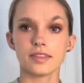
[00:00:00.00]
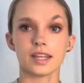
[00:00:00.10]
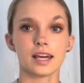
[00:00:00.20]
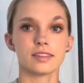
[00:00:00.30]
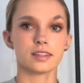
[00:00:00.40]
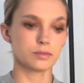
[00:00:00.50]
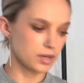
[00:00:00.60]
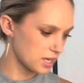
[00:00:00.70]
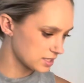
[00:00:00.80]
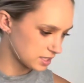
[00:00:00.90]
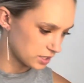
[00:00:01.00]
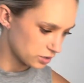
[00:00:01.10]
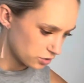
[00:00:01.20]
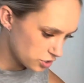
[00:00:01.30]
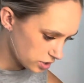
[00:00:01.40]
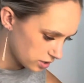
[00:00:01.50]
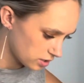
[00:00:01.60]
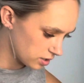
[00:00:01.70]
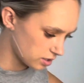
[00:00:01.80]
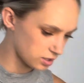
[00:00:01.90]
then I think my SA
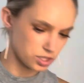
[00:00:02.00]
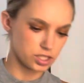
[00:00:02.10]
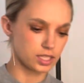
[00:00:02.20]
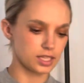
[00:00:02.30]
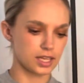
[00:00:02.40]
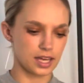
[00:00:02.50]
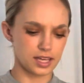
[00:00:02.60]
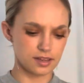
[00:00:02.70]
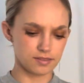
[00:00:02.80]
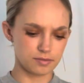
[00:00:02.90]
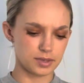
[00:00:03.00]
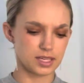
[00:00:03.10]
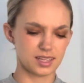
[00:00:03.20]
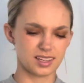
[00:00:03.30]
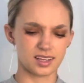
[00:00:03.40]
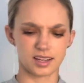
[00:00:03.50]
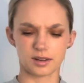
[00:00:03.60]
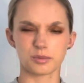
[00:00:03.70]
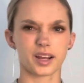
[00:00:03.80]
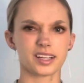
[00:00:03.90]
Eugen, she gave me a
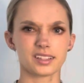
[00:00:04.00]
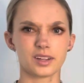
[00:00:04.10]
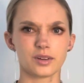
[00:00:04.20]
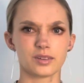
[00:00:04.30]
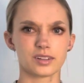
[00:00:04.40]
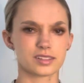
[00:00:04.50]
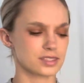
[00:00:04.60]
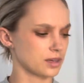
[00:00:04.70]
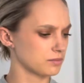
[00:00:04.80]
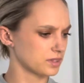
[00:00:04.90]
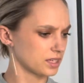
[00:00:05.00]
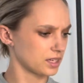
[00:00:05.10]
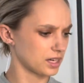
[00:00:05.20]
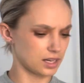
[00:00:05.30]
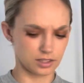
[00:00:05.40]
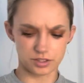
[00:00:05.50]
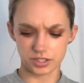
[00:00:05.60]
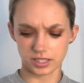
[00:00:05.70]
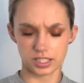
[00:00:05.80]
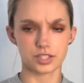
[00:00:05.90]
raincoat or something. I don't know. She
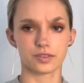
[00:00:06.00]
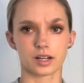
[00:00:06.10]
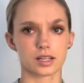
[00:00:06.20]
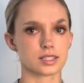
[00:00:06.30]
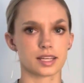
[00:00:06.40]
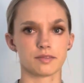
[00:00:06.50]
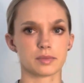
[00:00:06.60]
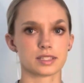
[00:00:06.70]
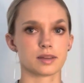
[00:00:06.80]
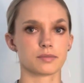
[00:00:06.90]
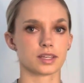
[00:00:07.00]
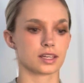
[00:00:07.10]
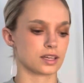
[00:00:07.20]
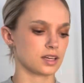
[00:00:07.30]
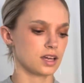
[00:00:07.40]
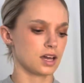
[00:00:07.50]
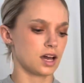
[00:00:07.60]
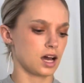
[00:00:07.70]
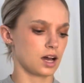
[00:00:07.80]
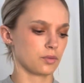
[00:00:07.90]
said she forgot to give me something
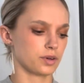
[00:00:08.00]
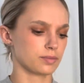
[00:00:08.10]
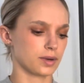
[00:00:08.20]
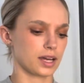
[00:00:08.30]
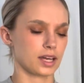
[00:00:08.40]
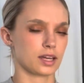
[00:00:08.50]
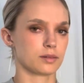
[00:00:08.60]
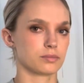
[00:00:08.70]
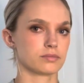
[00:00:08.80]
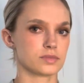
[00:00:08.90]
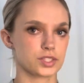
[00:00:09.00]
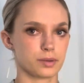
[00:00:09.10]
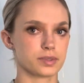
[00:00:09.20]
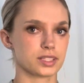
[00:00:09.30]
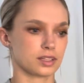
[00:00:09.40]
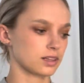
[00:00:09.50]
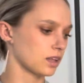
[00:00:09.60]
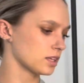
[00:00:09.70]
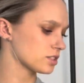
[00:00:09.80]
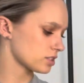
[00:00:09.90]
with my serpentine
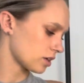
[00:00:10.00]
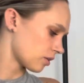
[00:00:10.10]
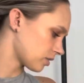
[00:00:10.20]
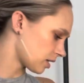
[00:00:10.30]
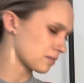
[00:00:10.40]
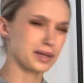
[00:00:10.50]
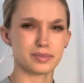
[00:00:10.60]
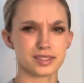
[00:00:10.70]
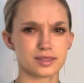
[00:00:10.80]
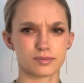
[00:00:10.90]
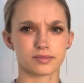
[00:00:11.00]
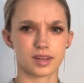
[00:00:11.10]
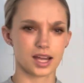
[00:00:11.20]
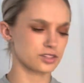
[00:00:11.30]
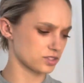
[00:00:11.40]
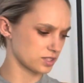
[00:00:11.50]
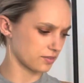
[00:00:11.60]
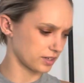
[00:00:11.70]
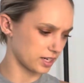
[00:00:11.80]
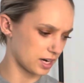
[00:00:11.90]
clutch, so there might be some extra stuff
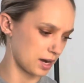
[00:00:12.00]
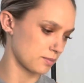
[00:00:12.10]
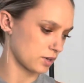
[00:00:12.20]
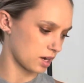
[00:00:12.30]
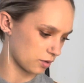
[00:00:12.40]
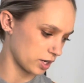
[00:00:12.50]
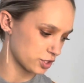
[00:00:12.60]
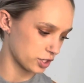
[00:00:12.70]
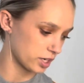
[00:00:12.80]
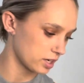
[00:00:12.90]
in here. I'm not quite sure.